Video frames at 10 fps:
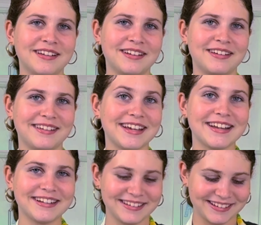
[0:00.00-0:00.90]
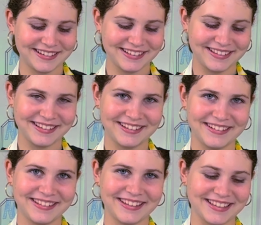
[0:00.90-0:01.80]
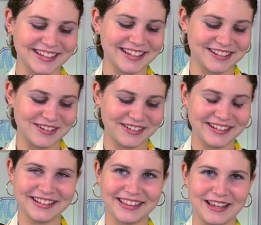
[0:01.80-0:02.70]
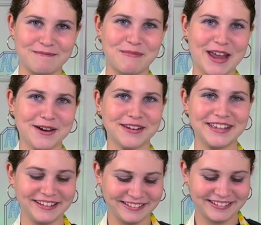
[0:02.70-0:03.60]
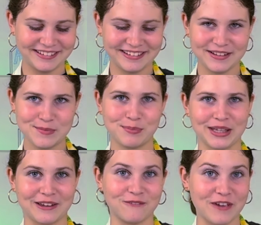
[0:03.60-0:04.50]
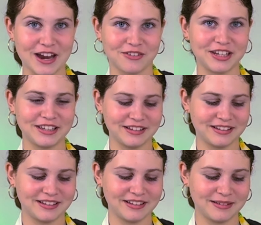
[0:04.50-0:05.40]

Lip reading: Get it? It's like a joke. Like very, but